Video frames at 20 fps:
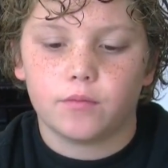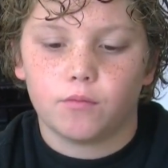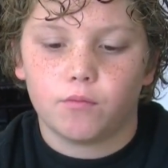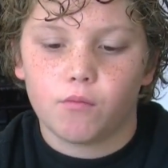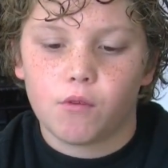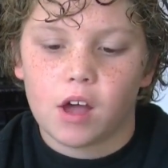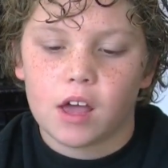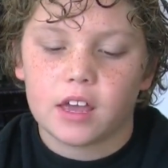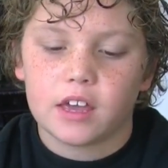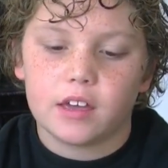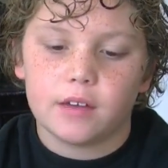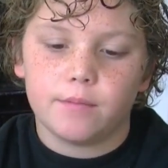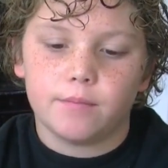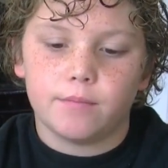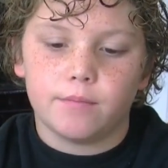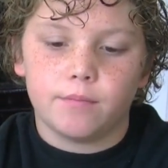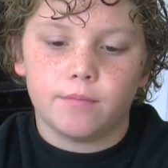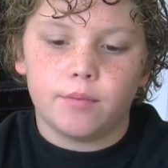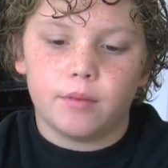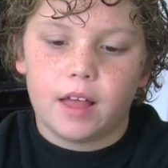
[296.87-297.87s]
and
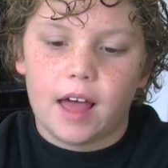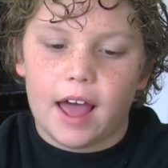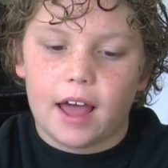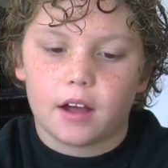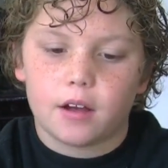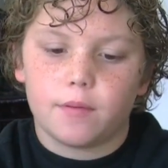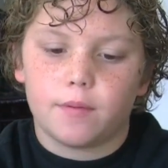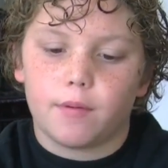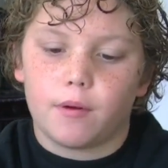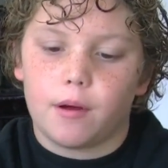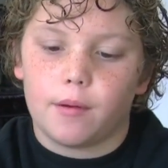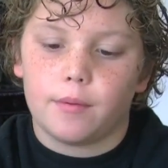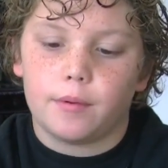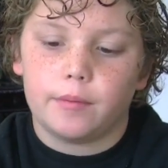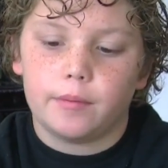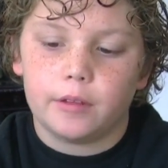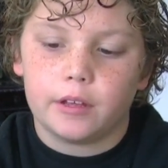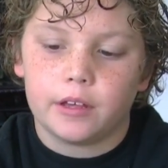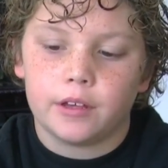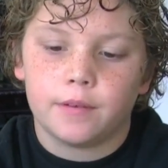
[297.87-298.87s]
black
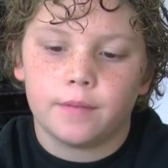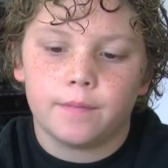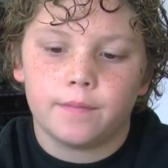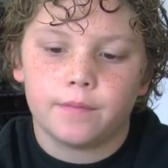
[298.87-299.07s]
probably.